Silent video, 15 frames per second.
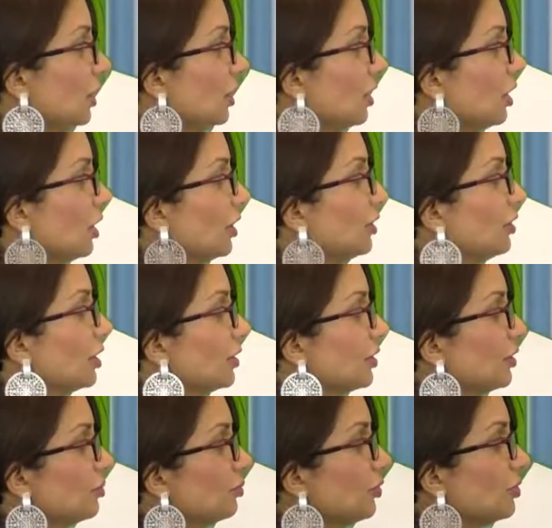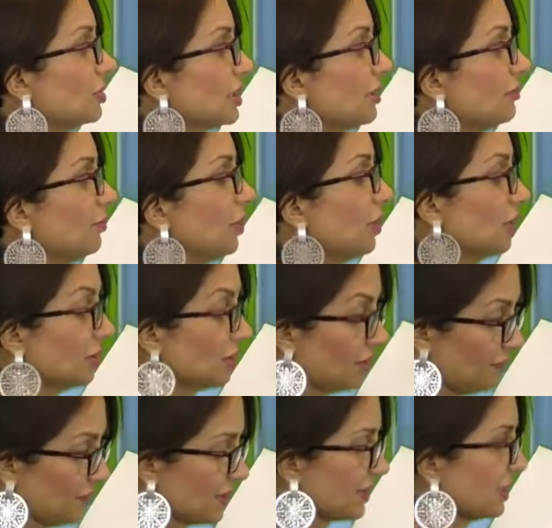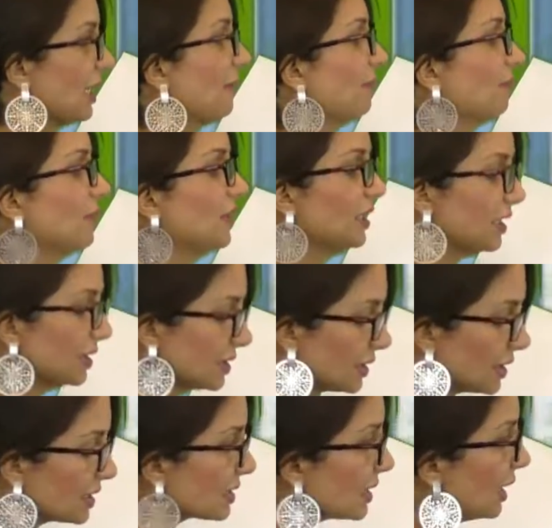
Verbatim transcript: are another important part of this gap filling test.